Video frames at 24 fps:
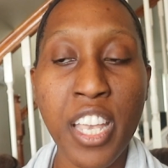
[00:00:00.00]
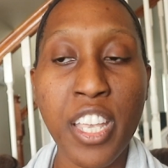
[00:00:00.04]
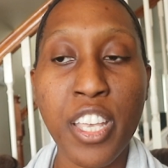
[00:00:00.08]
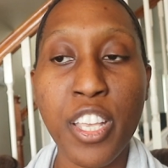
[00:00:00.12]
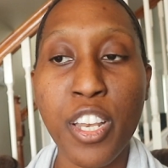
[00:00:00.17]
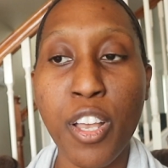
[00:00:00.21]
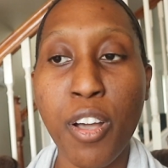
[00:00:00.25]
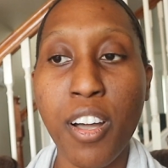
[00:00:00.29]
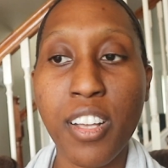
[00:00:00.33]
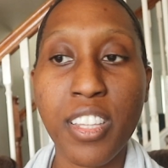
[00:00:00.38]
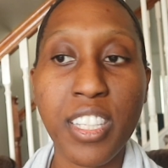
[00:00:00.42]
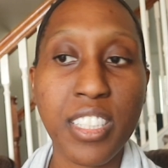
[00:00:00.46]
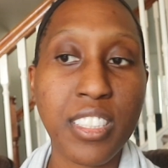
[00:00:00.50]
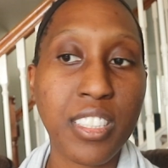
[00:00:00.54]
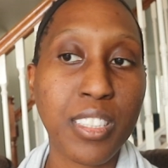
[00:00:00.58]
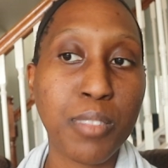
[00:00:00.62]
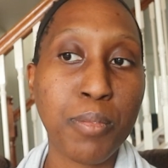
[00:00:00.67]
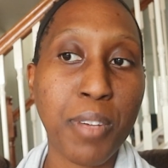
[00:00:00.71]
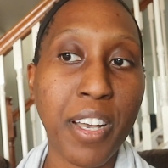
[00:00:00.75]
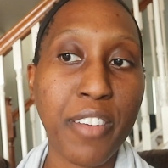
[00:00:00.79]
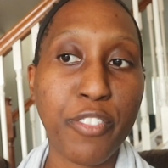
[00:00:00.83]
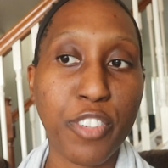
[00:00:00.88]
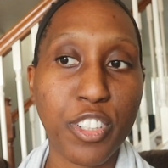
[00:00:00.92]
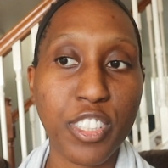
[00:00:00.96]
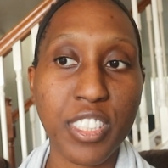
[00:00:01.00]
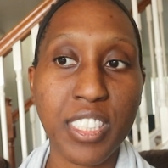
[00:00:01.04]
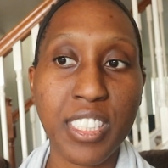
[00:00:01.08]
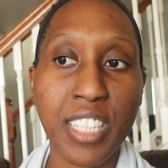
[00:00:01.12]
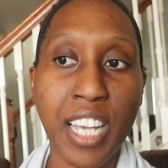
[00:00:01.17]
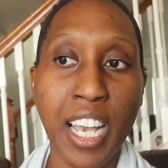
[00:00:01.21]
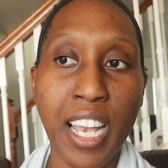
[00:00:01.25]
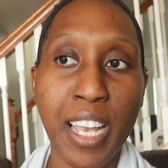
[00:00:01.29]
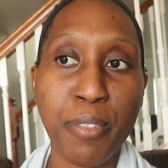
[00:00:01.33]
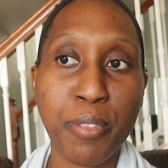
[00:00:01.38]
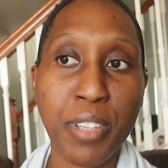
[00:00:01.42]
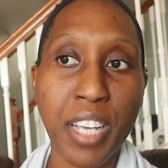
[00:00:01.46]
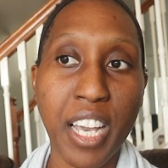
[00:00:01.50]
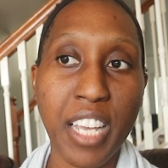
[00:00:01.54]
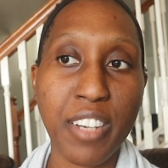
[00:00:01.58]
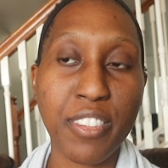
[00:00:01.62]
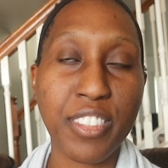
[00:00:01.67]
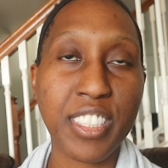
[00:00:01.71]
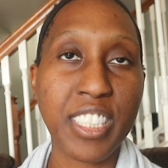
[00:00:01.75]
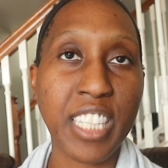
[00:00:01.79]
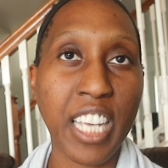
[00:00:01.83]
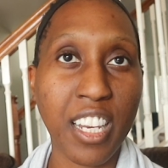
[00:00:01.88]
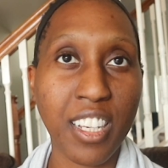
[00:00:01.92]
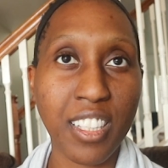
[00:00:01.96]
You know, this is my first time kind
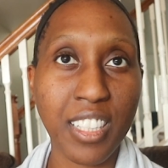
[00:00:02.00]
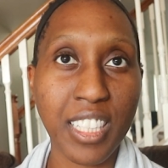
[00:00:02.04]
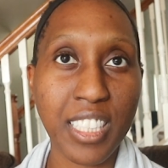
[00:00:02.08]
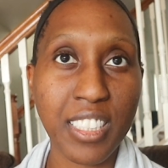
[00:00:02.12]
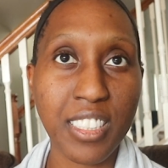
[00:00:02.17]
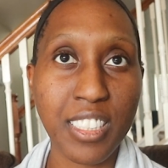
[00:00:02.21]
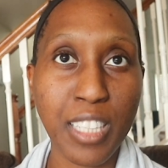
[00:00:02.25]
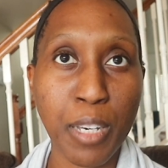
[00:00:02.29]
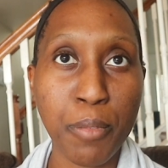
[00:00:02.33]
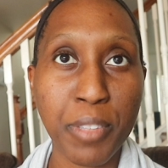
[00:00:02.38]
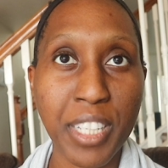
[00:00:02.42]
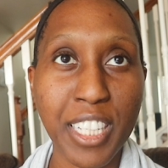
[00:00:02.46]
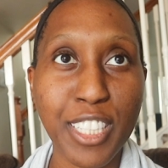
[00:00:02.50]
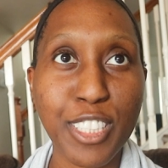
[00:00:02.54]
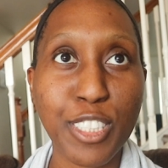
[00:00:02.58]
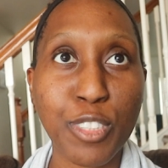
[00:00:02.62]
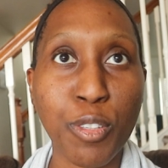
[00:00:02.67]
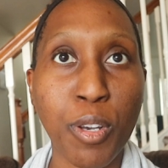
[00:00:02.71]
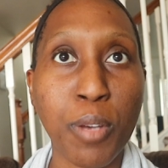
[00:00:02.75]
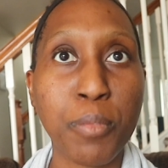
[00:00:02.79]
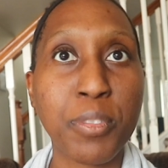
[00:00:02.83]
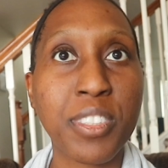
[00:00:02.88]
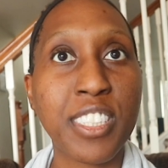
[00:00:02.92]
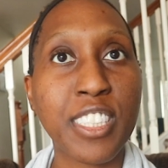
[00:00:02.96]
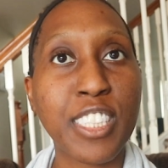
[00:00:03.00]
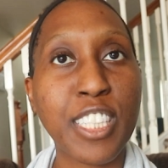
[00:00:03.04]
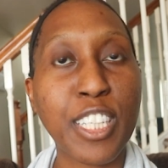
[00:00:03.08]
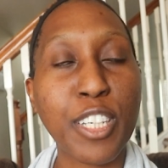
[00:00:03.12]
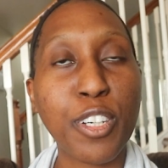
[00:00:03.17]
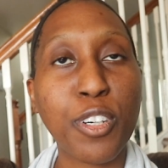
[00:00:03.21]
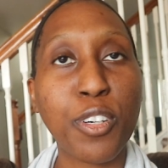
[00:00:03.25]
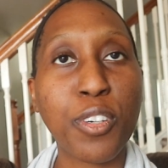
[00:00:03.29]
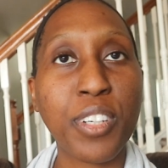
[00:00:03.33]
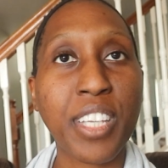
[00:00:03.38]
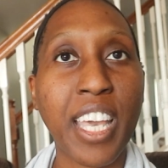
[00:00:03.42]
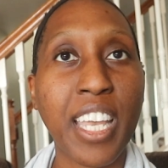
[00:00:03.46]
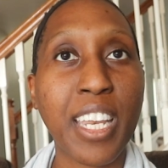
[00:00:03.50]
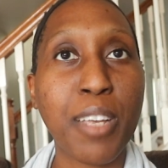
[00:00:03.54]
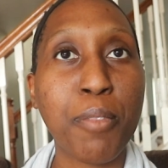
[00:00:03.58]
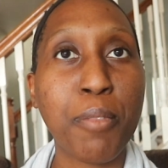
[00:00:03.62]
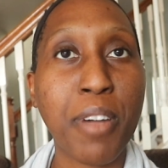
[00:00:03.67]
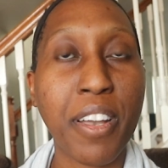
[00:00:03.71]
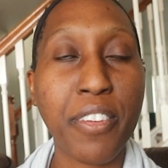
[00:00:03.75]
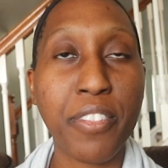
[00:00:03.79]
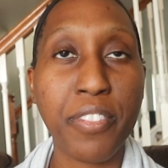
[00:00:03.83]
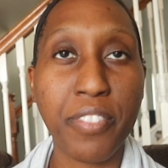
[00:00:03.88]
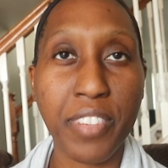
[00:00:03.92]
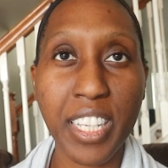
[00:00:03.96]
of channeling something, so I'm still getting
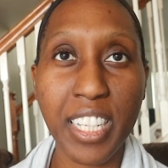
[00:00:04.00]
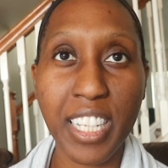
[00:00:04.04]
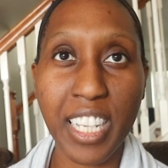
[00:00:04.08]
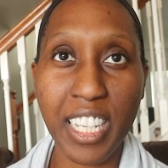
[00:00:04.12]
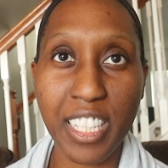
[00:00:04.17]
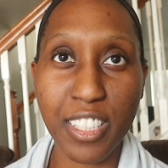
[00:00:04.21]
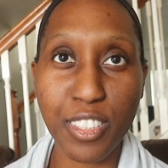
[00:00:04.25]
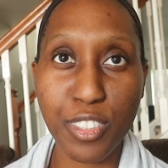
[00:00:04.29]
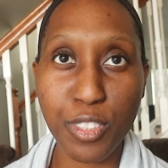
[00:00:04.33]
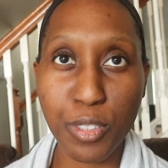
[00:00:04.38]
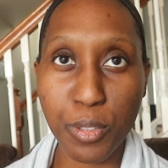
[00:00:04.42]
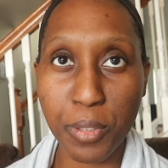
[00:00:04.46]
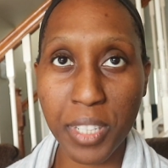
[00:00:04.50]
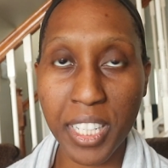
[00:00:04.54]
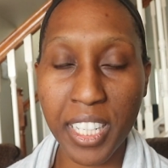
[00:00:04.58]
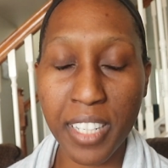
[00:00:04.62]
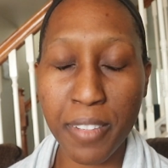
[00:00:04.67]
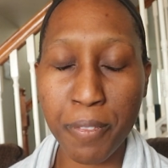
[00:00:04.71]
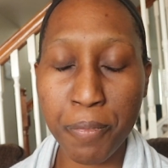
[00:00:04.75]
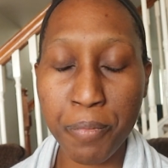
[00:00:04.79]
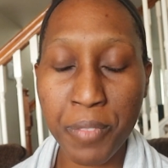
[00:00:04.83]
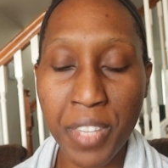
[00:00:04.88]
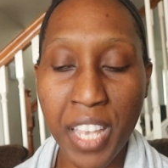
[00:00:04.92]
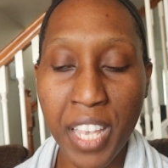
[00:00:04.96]
my feet into it,